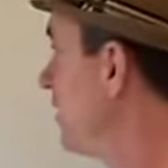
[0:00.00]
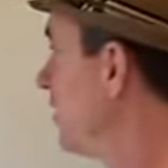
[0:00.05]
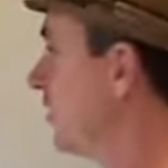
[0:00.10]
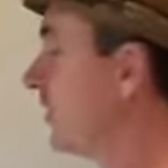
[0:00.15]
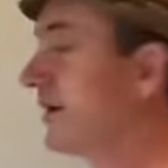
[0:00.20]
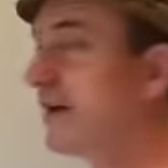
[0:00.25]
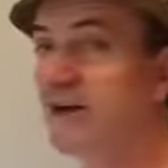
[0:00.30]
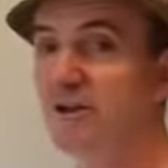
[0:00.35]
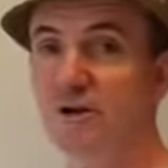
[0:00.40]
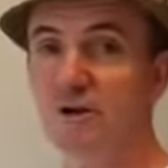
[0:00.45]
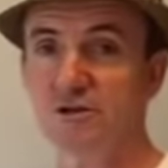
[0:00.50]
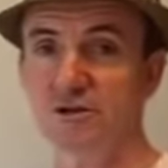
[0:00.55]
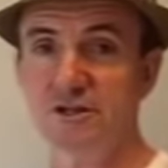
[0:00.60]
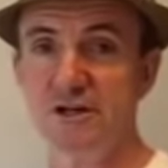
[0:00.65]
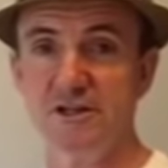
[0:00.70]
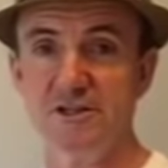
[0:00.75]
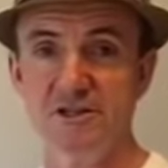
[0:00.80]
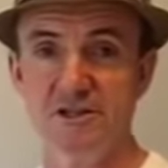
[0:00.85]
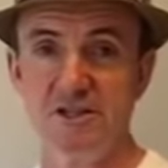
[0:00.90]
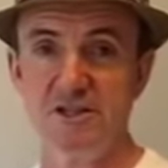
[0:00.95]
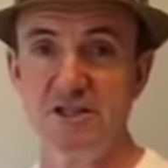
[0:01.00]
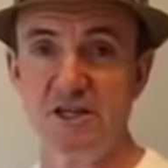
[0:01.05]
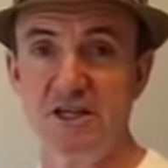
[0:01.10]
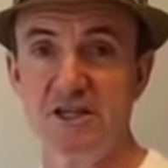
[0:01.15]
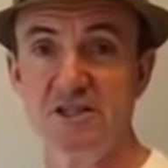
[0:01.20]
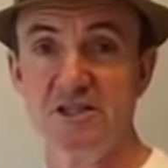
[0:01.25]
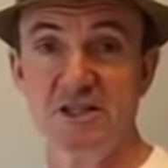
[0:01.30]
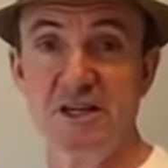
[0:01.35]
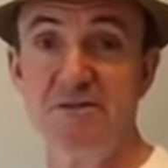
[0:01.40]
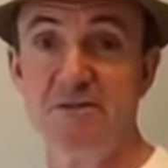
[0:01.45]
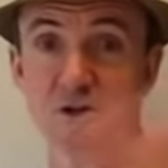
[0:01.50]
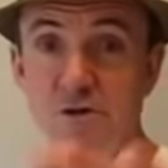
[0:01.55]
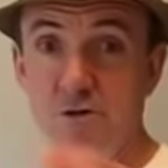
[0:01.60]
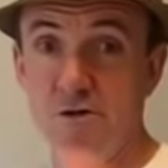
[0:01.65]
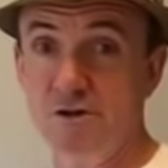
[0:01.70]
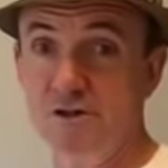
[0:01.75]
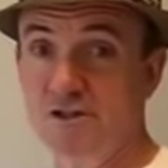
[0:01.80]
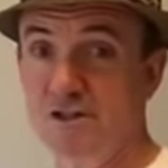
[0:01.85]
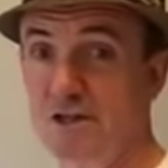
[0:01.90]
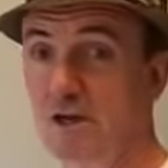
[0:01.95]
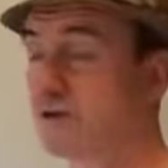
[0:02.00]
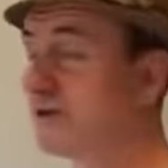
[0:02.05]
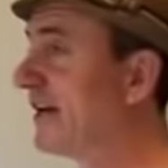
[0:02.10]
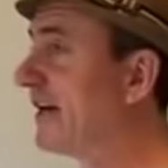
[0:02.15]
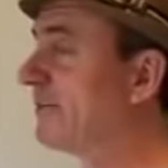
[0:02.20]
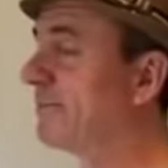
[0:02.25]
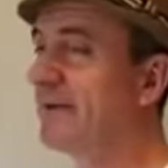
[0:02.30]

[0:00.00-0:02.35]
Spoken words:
Okay, those are 6-7 courses out there.